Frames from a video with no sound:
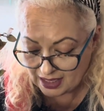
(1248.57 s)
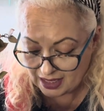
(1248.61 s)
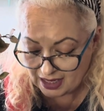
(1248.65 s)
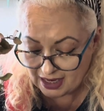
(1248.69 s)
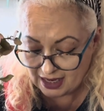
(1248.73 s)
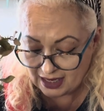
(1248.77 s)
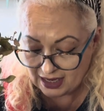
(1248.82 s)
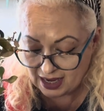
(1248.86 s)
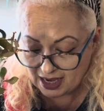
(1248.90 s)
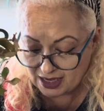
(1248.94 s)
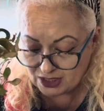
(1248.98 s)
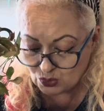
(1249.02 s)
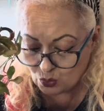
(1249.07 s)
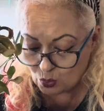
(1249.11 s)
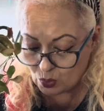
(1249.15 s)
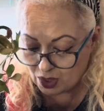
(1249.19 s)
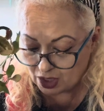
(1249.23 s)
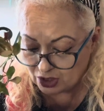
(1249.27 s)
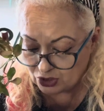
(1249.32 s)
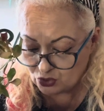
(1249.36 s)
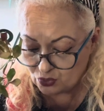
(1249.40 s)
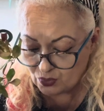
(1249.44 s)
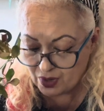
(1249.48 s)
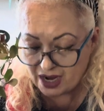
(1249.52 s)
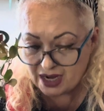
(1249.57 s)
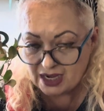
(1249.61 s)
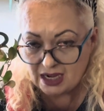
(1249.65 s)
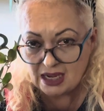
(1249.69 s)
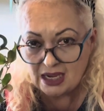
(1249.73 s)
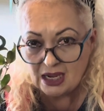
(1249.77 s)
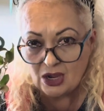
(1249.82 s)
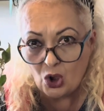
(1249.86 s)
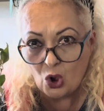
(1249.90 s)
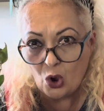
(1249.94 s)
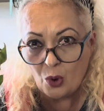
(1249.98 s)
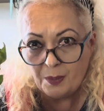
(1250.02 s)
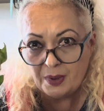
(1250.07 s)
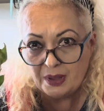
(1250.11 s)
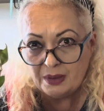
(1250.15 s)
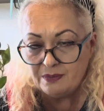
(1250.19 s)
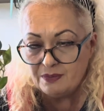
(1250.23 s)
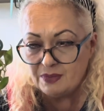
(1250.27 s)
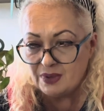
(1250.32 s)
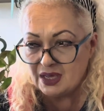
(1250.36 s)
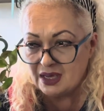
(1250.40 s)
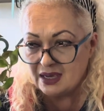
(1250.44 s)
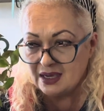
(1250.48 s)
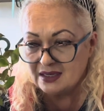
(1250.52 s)
It likes well draining,
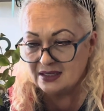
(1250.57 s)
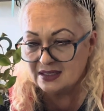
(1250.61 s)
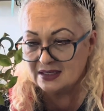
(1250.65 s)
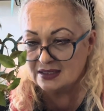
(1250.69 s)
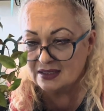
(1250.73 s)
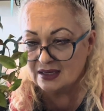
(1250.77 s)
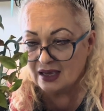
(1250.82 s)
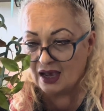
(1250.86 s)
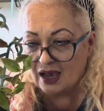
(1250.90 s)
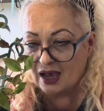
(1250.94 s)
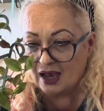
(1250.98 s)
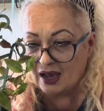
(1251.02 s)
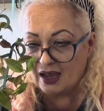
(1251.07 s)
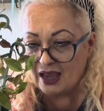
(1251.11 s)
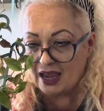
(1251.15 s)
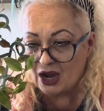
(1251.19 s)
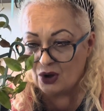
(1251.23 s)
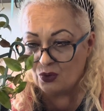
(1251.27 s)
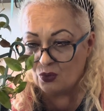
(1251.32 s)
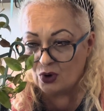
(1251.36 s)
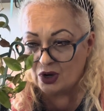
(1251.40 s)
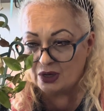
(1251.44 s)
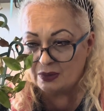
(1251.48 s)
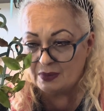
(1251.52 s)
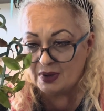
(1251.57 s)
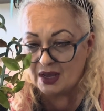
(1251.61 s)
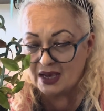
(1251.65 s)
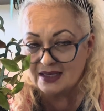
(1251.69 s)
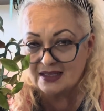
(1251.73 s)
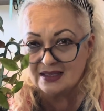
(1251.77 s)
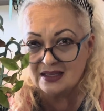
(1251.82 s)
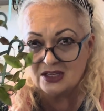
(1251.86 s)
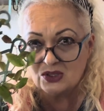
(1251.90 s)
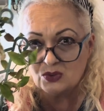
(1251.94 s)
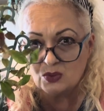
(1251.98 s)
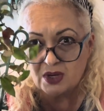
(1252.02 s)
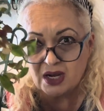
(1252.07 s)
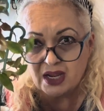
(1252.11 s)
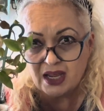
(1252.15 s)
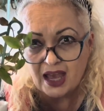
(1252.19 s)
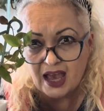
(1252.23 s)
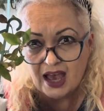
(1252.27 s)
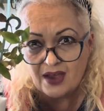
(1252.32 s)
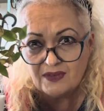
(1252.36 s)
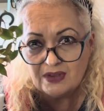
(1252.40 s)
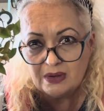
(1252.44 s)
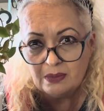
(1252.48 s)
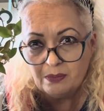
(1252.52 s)
open mix, airway mix. This one I
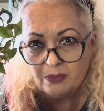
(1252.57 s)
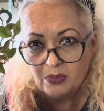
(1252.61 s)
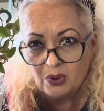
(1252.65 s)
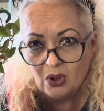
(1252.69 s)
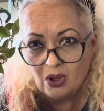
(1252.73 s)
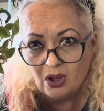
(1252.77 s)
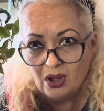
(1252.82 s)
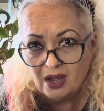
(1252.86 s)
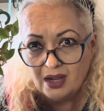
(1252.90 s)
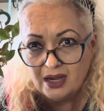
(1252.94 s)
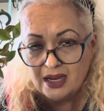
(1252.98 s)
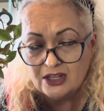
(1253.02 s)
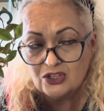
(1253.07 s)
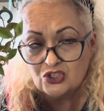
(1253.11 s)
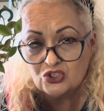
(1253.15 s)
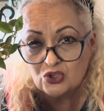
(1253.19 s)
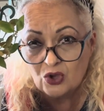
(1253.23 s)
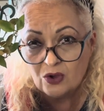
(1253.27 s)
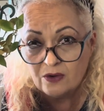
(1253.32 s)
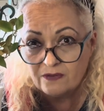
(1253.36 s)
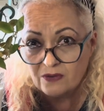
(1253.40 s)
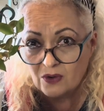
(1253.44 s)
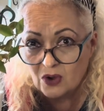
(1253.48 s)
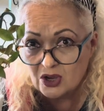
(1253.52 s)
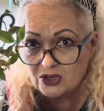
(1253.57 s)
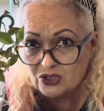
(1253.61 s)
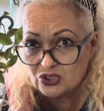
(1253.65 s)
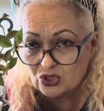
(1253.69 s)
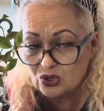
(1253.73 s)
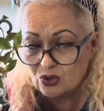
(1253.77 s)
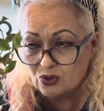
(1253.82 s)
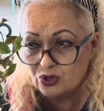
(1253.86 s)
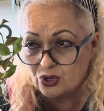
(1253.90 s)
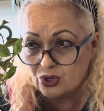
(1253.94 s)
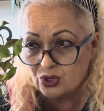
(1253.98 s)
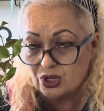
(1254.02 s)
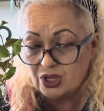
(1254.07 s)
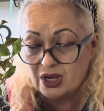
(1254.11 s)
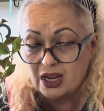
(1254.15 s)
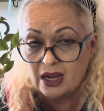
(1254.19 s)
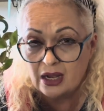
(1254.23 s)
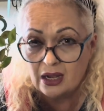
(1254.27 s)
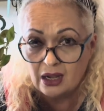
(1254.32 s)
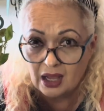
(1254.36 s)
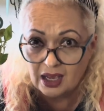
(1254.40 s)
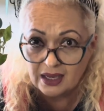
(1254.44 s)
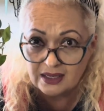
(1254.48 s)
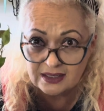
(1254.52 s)
haven't pawned, and so far so good.
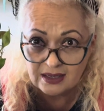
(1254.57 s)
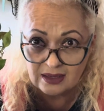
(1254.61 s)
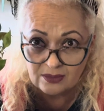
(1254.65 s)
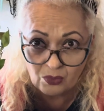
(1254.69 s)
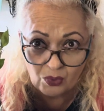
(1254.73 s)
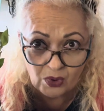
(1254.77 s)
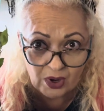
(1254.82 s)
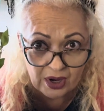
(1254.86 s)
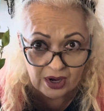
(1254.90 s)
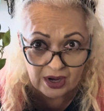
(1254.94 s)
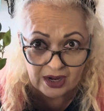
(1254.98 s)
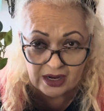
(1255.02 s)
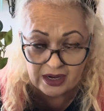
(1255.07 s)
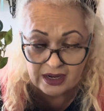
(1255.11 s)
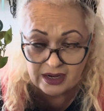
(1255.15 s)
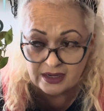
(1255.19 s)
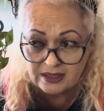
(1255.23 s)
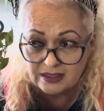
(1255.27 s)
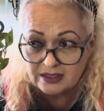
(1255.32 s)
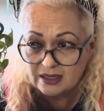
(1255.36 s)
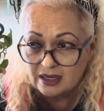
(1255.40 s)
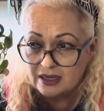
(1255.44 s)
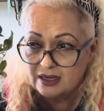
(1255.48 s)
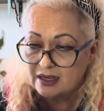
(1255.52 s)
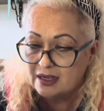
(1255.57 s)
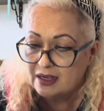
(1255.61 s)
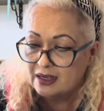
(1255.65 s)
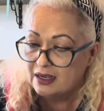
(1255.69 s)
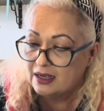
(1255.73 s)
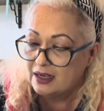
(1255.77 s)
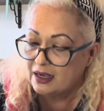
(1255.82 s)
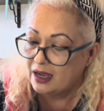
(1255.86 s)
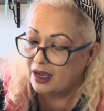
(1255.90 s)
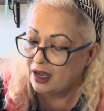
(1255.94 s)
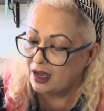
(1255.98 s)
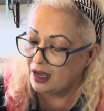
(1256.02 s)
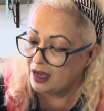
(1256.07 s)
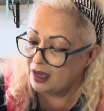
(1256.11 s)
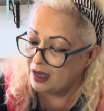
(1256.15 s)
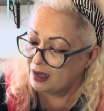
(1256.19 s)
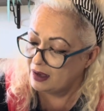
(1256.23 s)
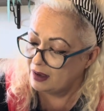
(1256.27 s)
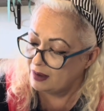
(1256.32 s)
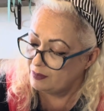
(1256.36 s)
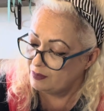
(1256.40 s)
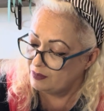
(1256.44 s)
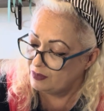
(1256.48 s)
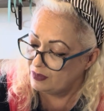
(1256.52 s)
It likes it where it is,
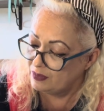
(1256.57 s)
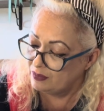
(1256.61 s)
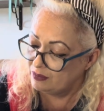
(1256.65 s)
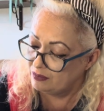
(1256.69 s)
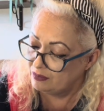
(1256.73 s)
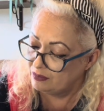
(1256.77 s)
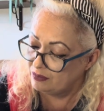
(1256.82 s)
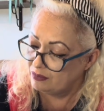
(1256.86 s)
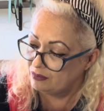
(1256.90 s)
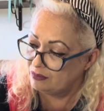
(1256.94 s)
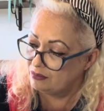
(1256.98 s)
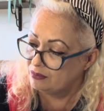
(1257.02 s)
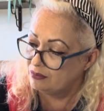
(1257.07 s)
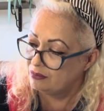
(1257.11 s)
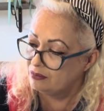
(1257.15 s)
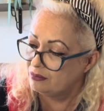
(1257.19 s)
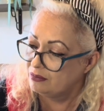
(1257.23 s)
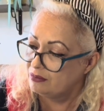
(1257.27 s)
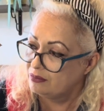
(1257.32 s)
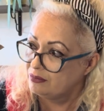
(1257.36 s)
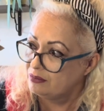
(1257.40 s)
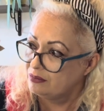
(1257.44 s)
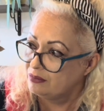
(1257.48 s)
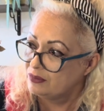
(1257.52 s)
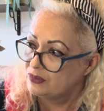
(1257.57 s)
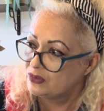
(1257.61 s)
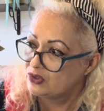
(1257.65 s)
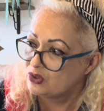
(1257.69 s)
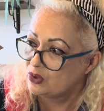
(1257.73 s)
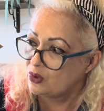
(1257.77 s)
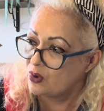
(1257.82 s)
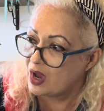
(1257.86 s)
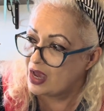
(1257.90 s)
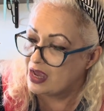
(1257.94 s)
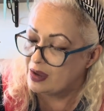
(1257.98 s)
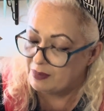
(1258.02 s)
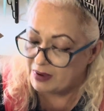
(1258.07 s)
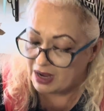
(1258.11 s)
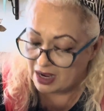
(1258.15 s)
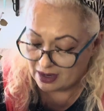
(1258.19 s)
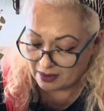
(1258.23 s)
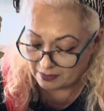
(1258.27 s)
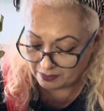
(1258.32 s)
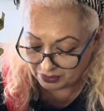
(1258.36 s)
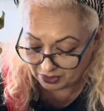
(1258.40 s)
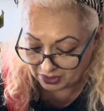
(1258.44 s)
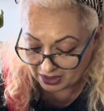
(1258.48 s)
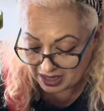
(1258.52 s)
um, so I am not
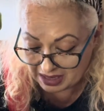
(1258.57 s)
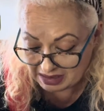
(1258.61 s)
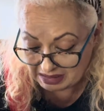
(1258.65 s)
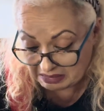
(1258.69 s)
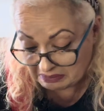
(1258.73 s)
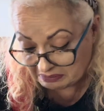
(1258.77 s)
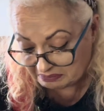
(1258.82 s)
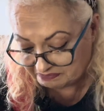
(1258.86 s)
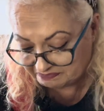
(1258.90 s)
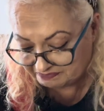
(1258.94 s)
complaining.